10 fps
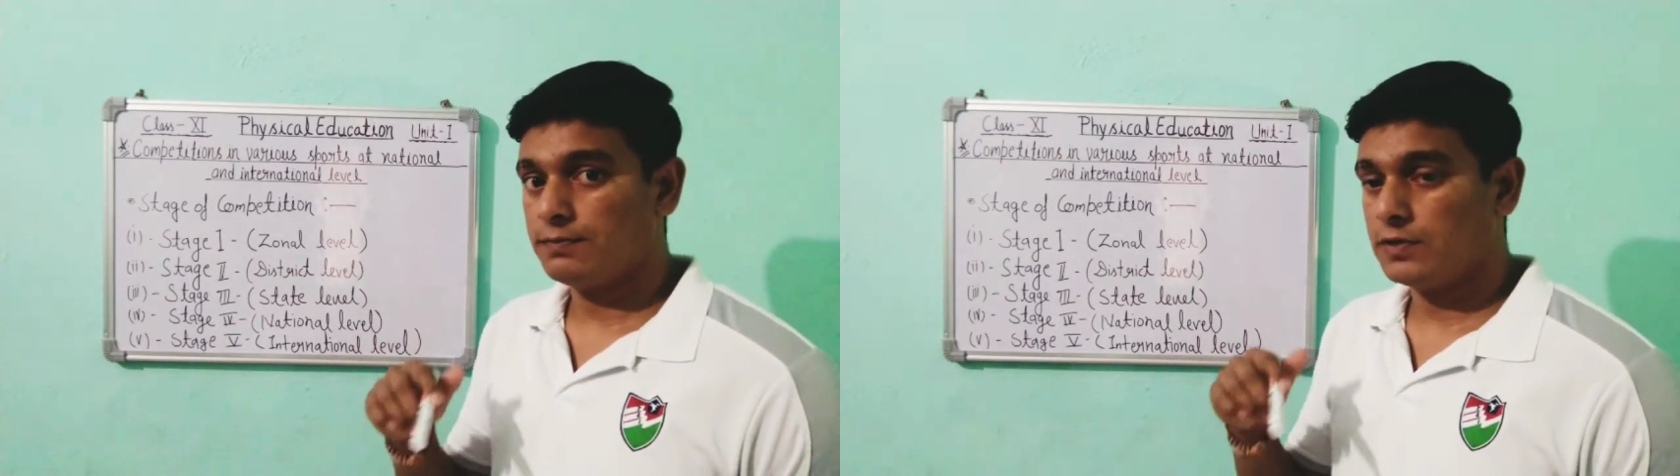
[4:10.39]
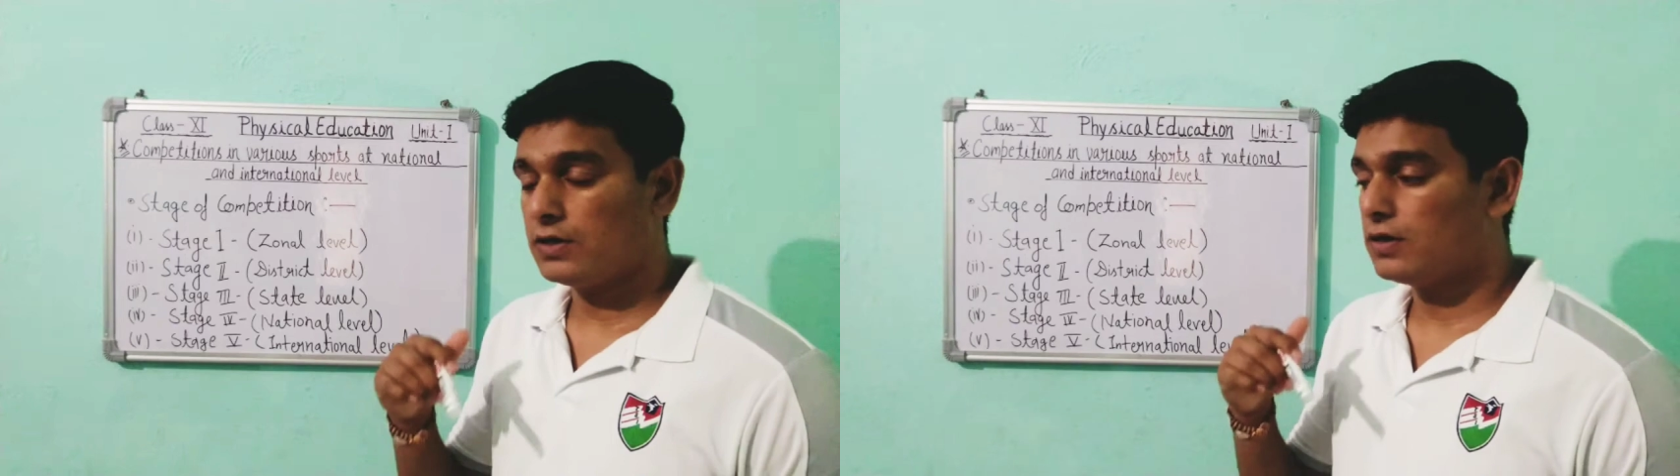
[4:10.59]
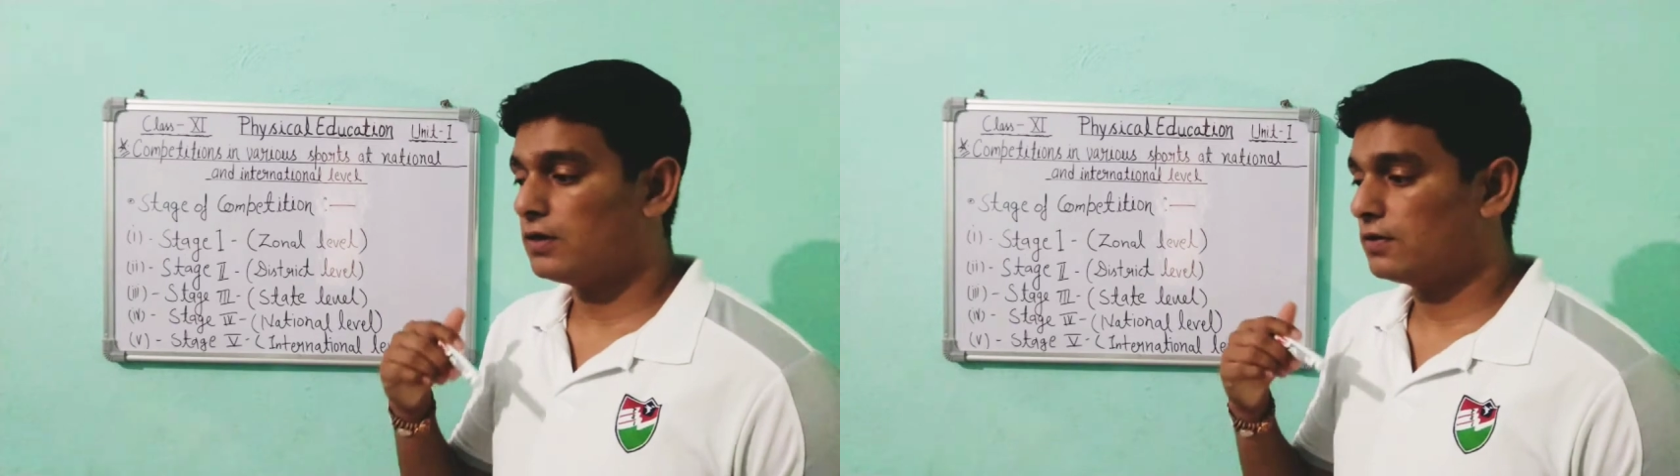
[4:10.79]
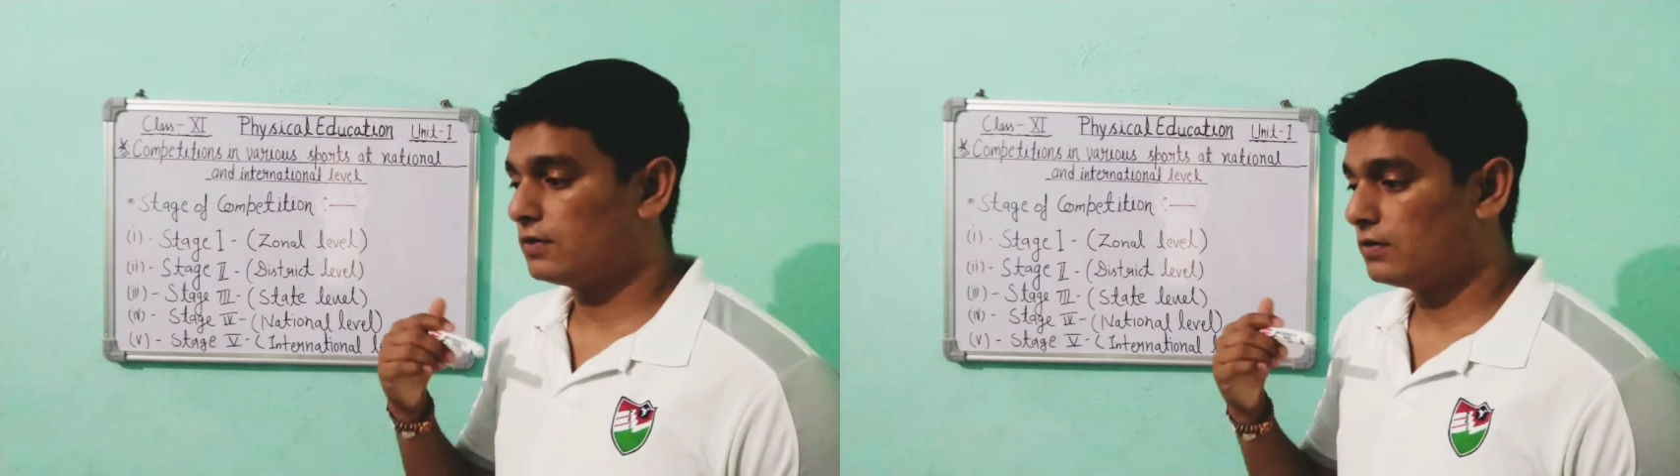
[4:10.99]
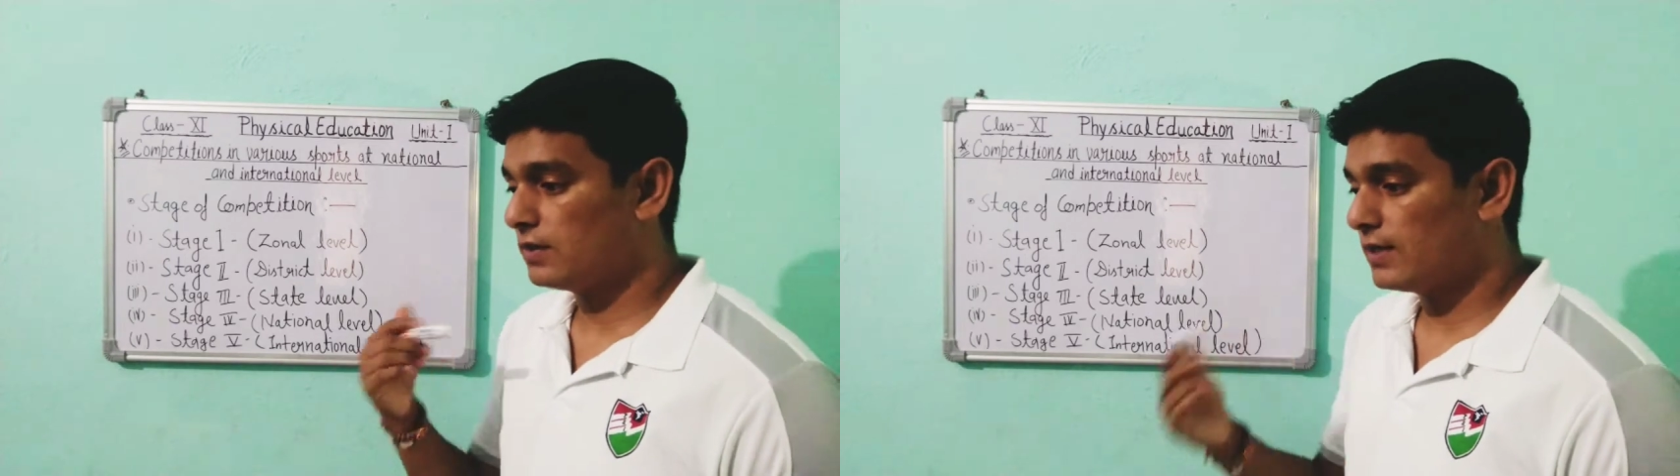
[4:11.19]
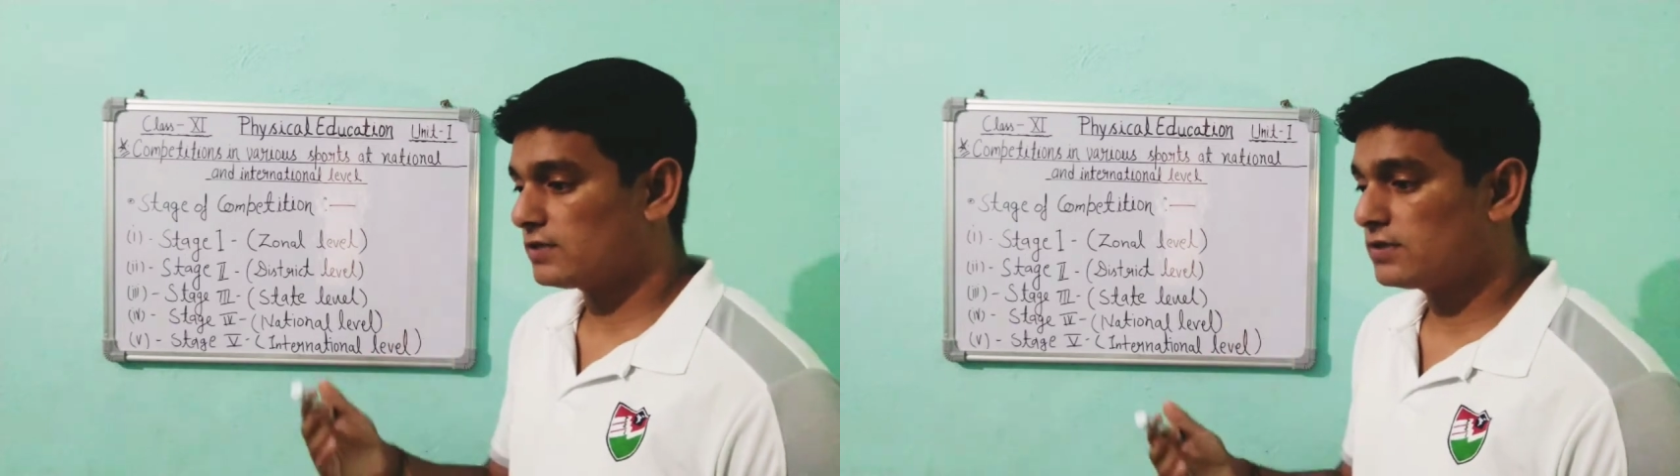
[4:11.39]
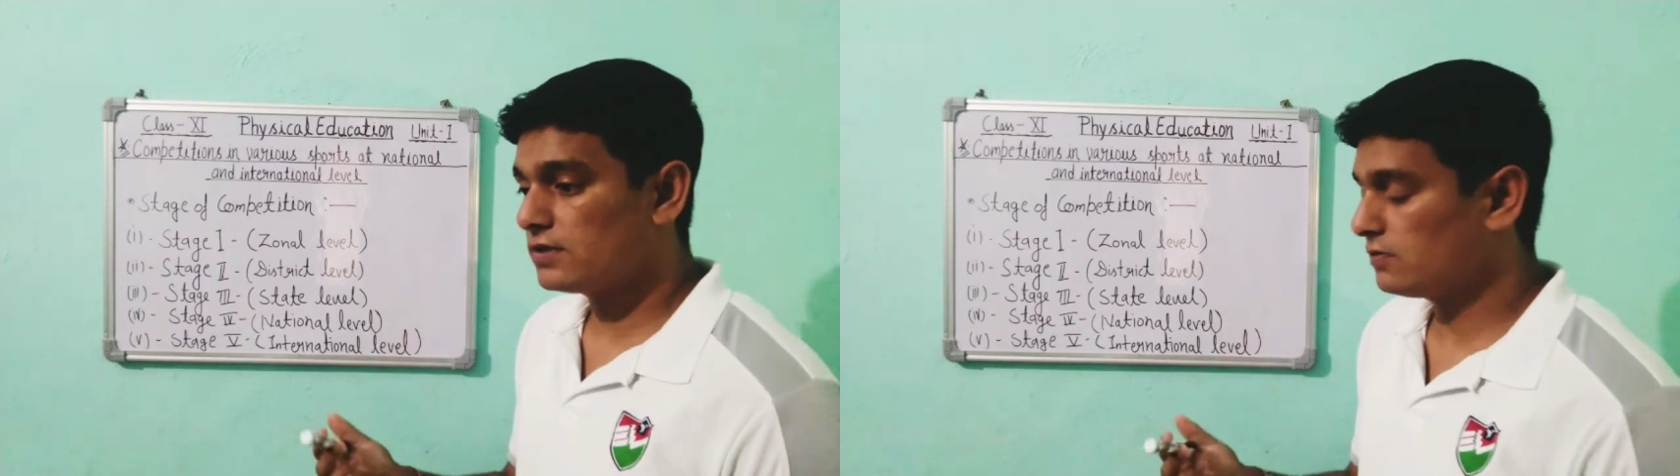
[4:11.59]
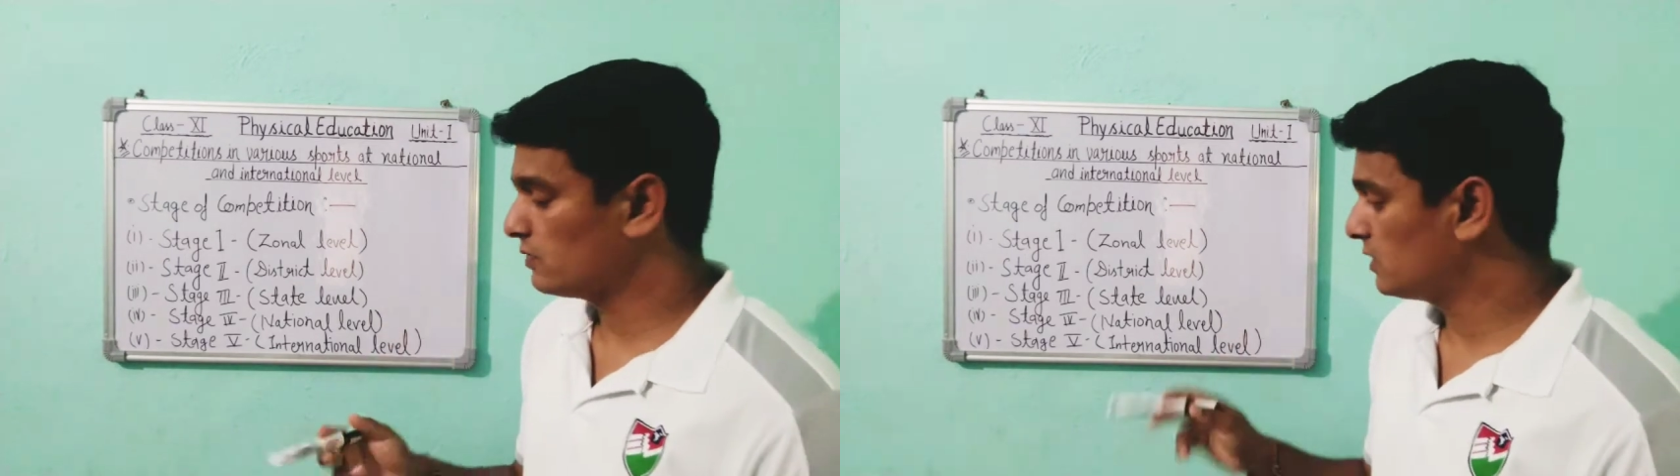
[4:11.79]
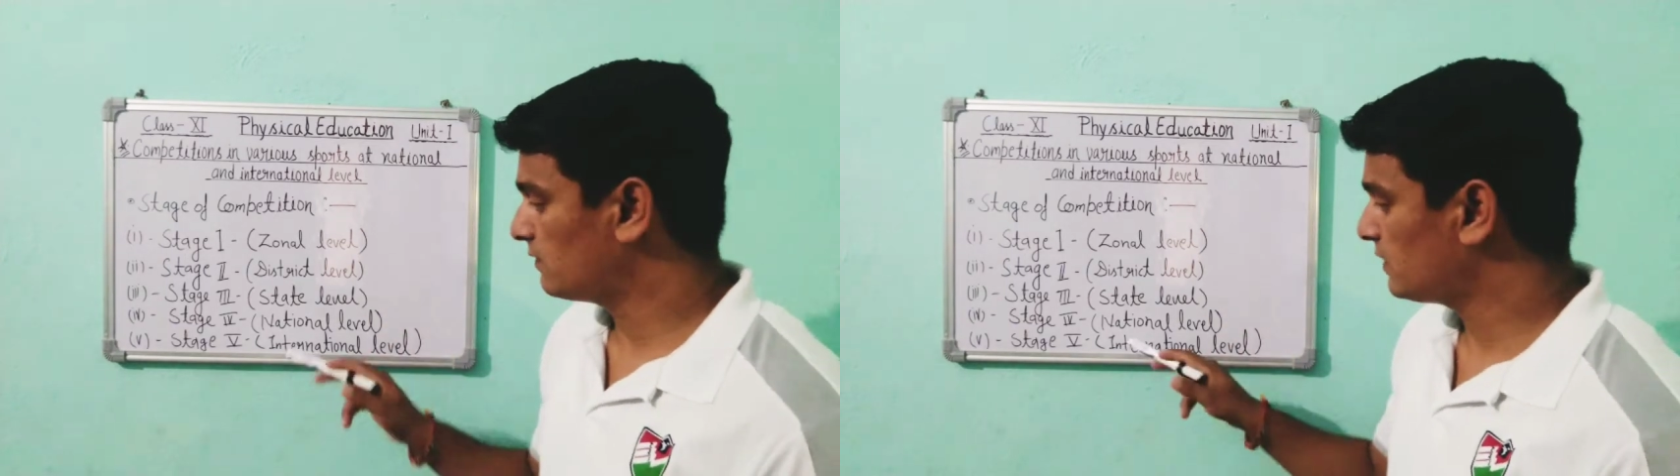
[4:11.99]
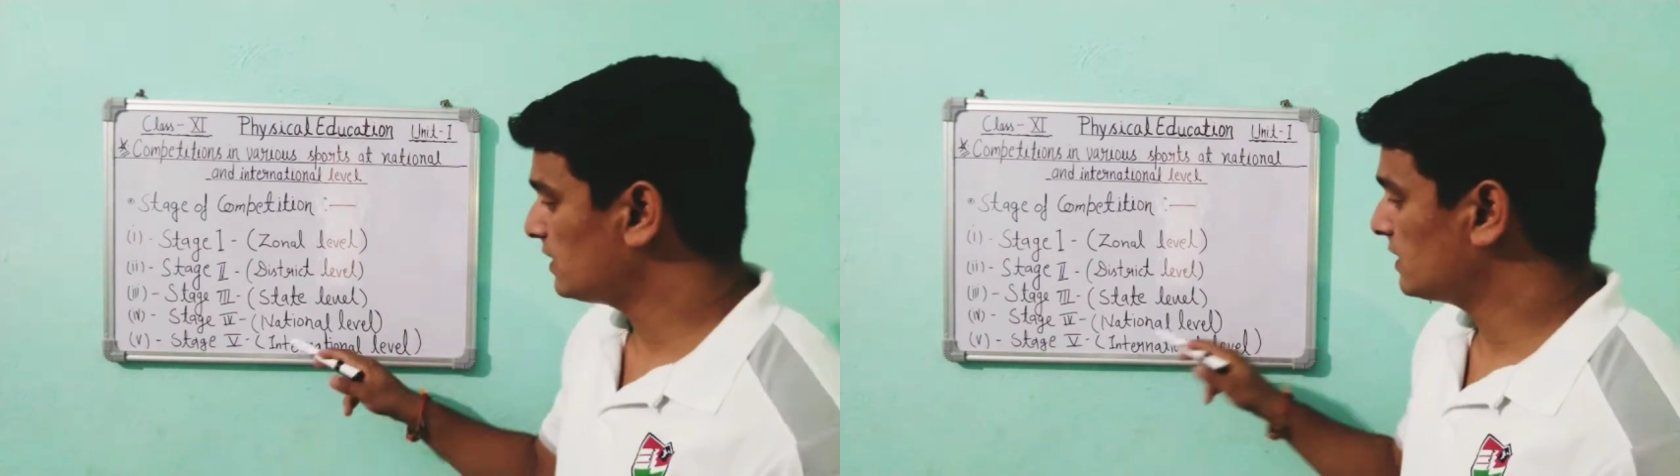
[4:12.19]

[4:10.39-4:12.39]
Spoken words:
different